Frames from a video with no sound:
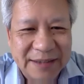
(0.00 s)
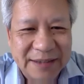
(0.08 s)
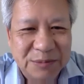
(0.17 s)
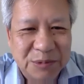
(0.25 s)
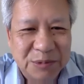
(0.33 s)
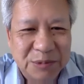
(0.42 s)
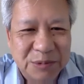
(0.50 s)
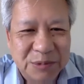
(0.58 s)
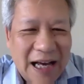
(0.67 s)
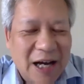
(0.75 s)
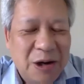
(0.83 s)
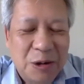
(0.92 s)
what
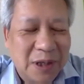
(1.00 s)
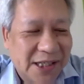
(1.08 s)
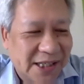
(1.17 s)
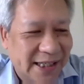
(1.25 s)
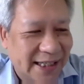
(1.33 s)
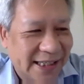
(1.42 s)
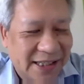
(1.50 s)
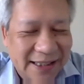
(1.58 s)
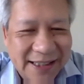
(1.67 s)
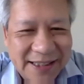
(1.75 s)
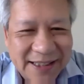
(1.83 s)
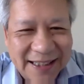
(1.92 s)
I always say
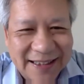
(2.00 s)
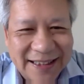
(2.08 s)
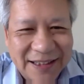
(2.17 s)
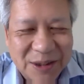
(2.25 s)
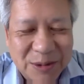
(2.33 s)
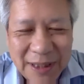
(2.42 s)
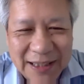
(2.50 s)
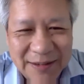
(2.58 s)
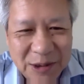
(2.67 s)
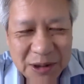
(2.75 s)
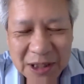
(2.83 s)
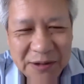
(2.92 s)
actually is that, when I
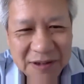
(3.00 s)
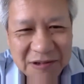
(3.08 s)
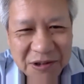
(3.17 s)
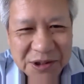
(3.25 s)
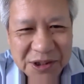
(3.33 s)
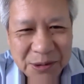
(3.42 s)
look across the